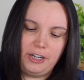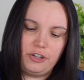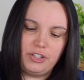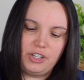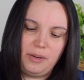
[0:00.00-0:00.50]
and
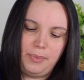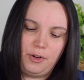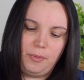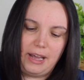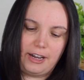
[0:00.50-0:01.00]
you're just going to
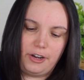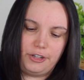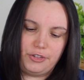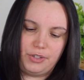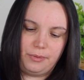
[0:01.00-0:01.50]
pull back
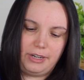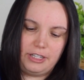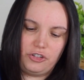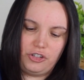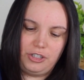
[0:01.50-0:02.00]
on your
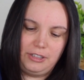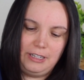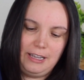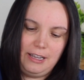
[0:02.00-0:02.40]
syringe.